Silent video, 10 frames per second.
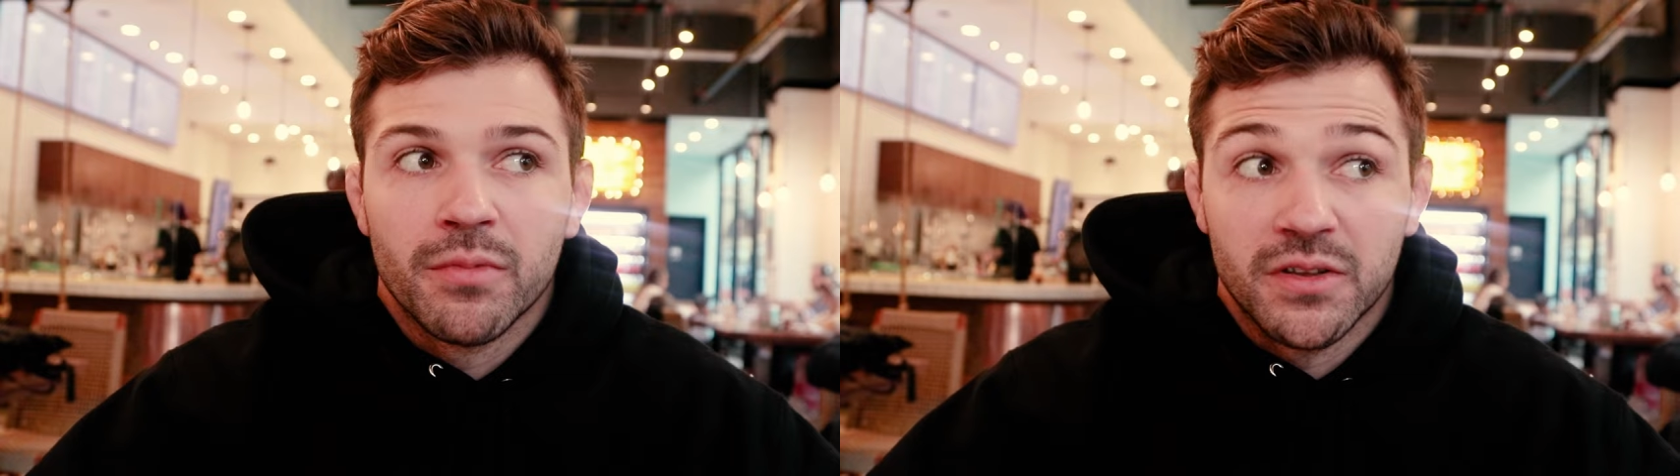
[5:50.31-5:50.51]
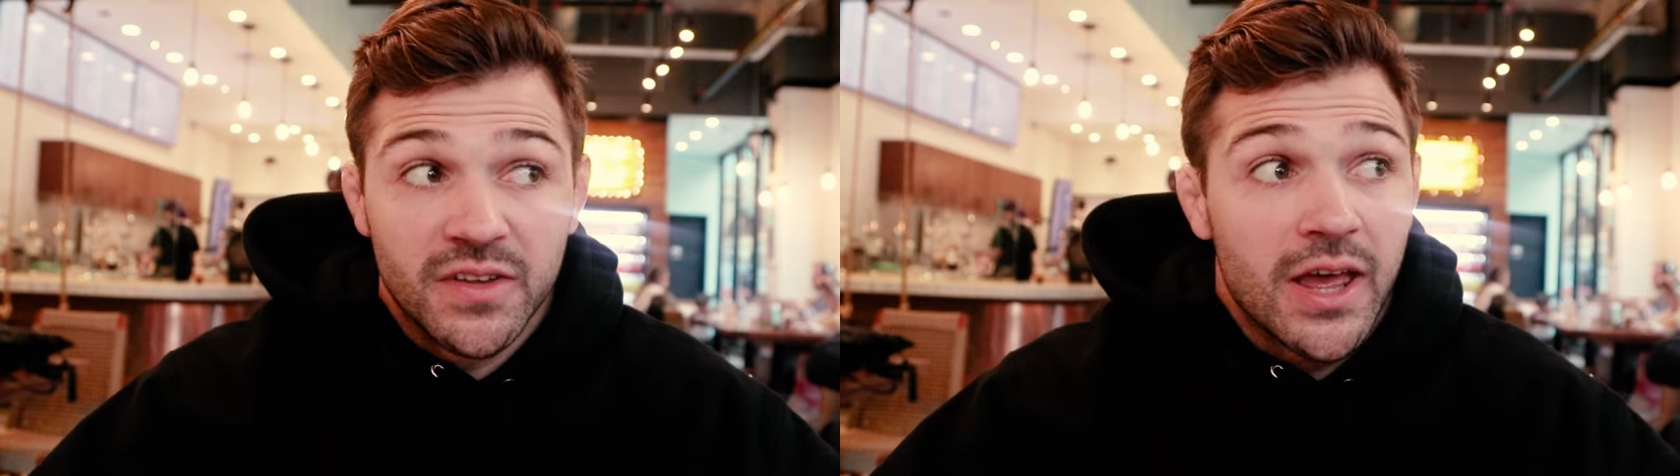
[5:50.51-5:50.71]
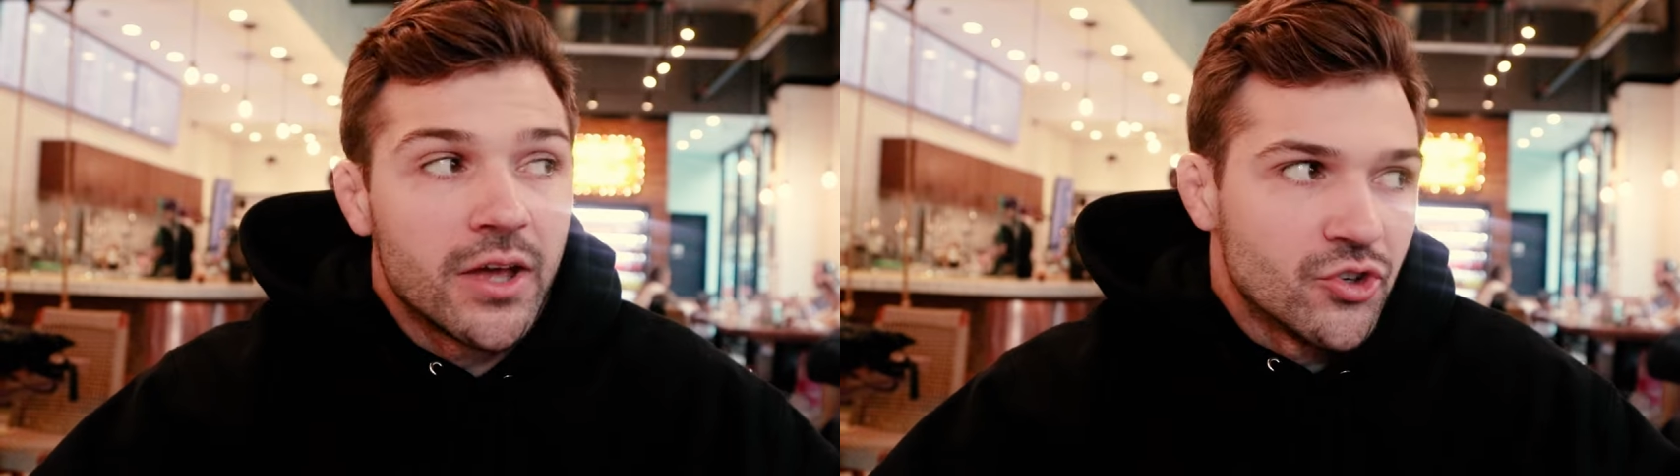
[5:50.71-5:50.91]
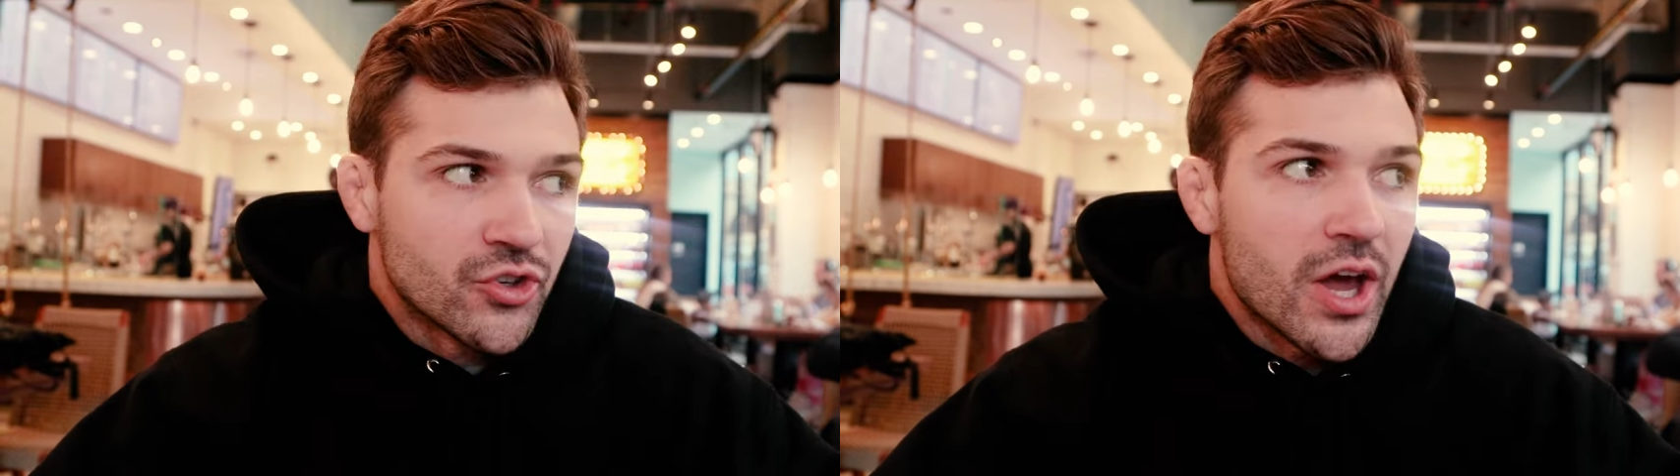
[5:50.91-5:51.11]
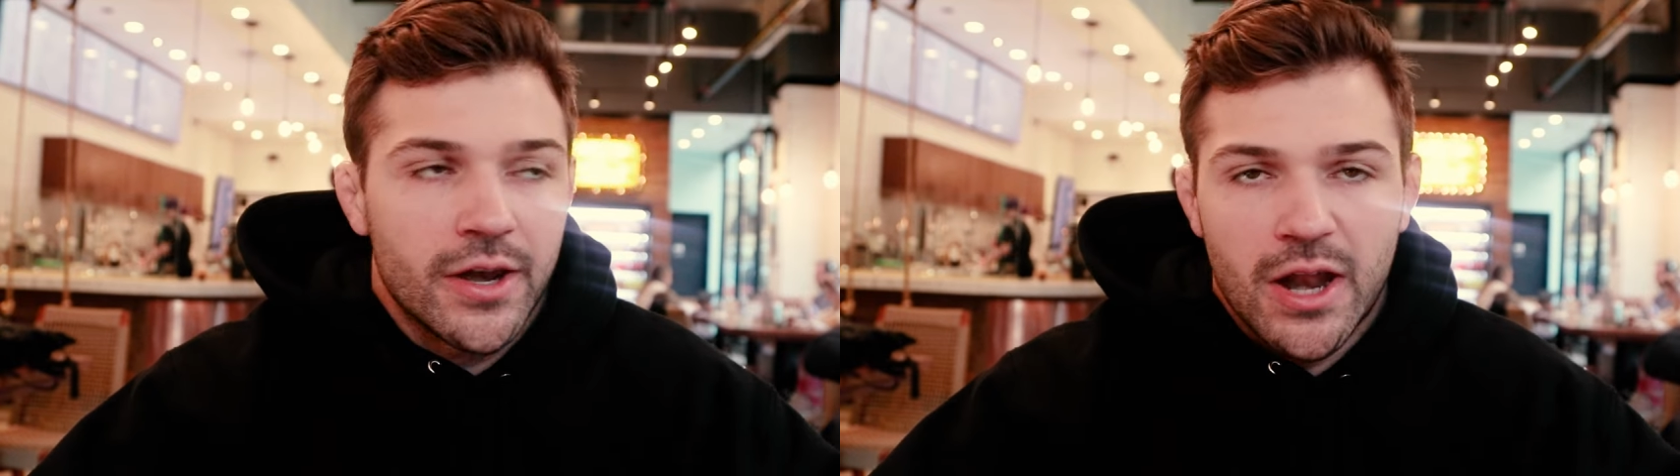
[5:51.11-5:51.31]
but today it
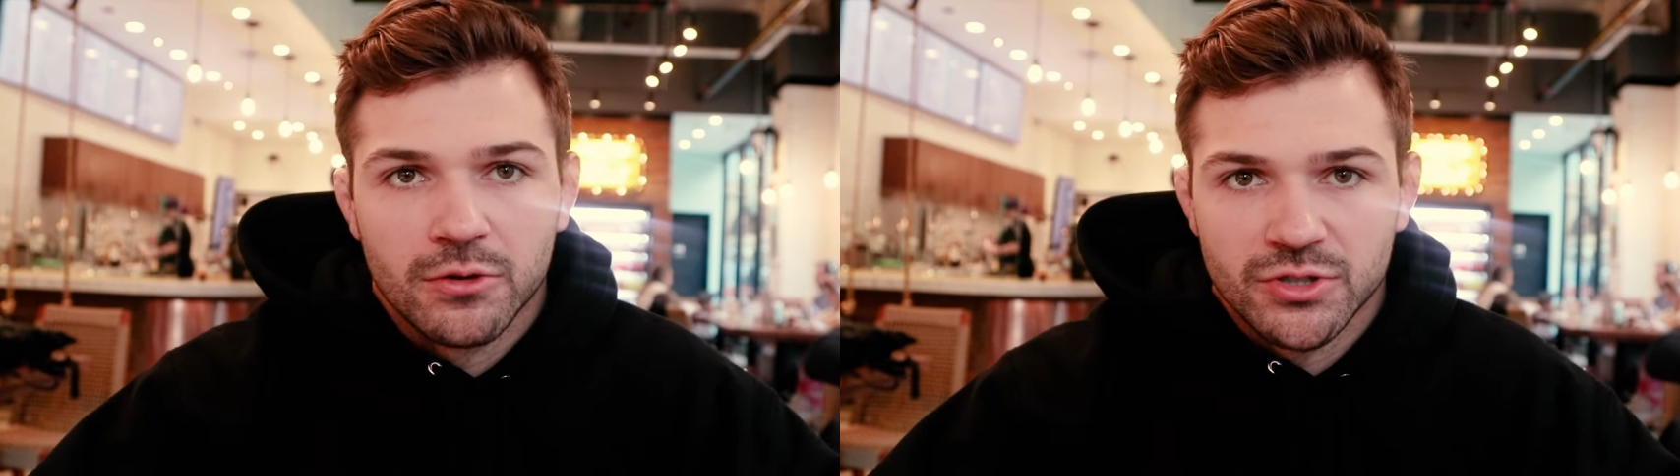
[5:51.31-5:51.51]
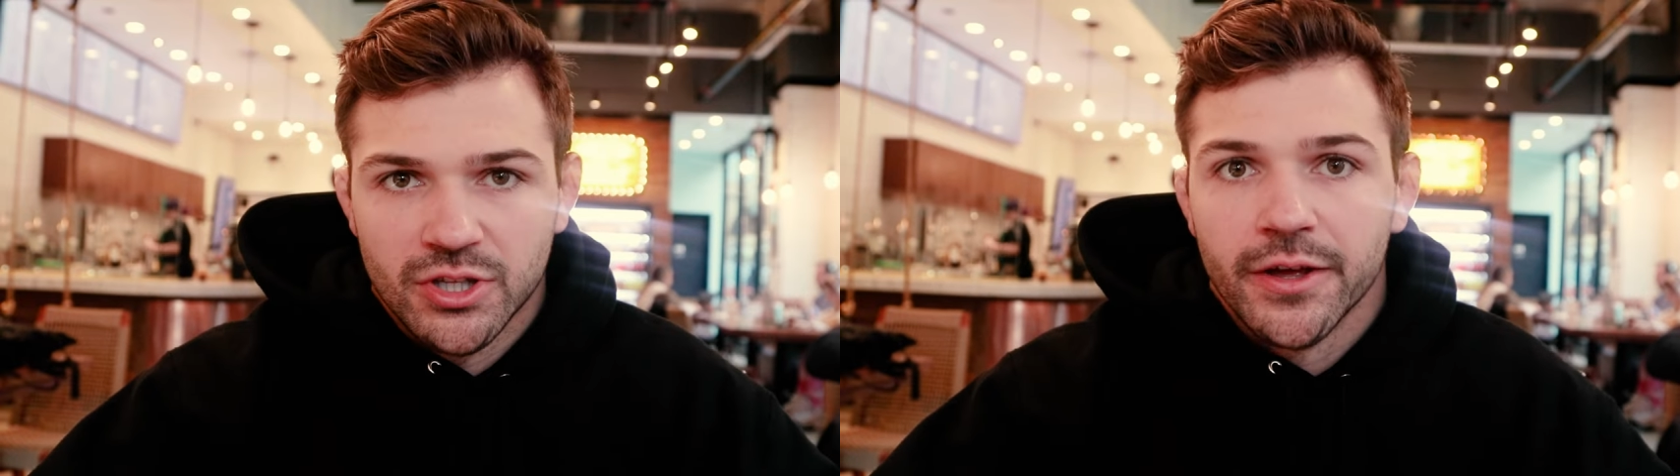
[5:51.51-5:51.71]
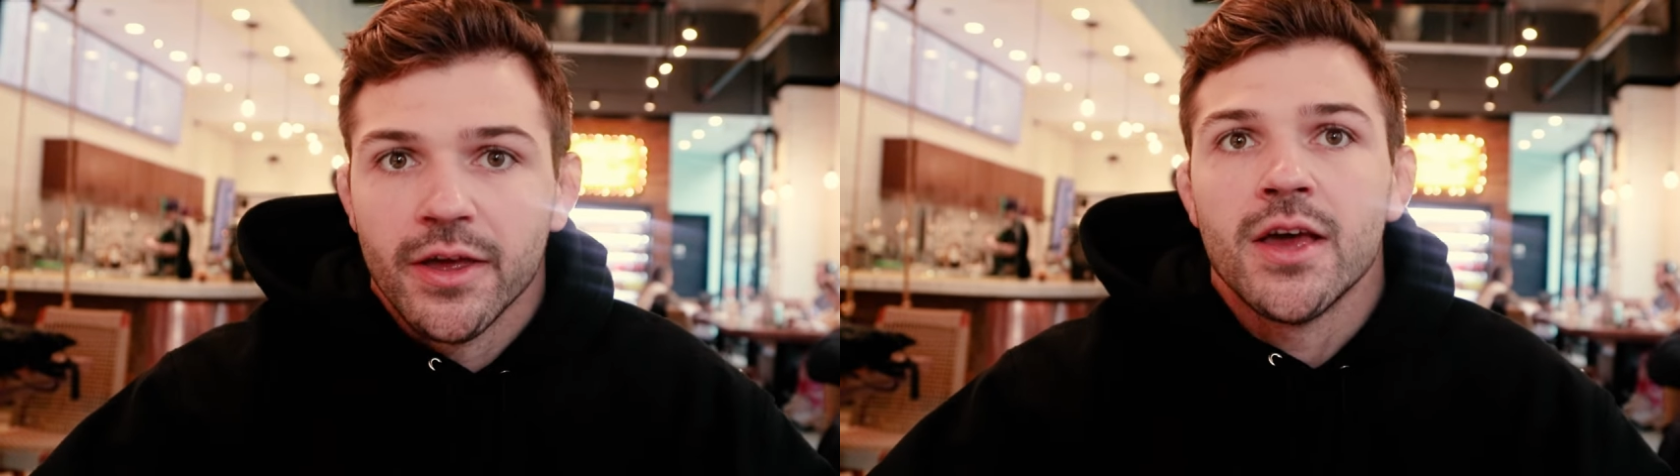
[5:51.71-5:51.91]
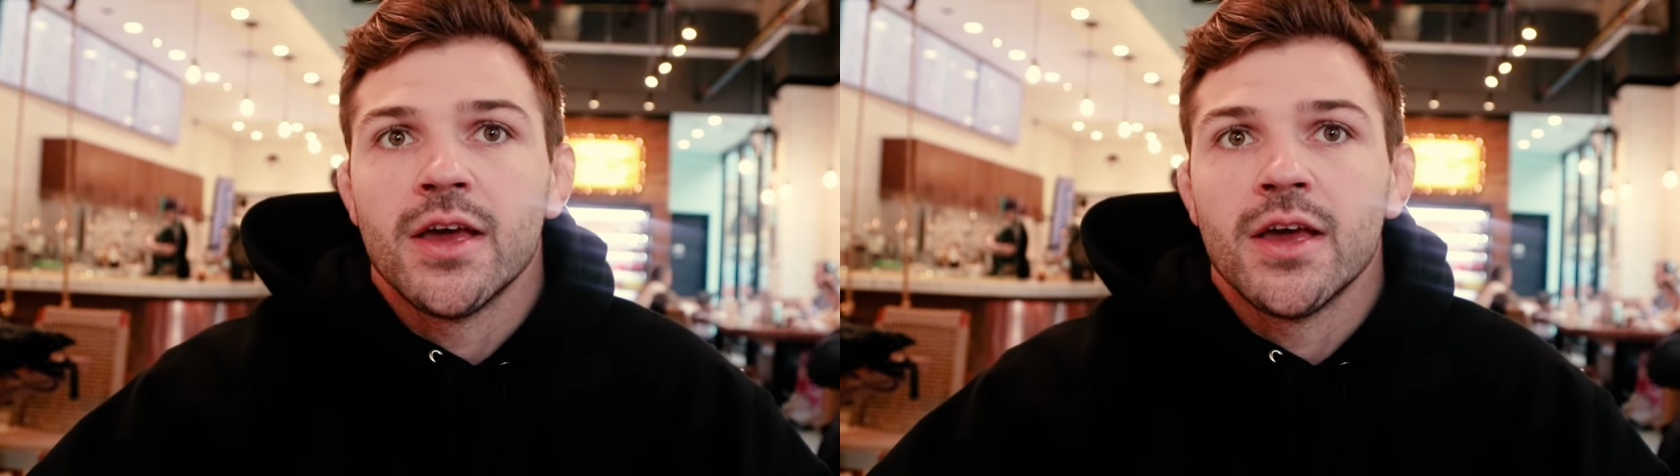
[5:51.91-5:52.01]
just got announced like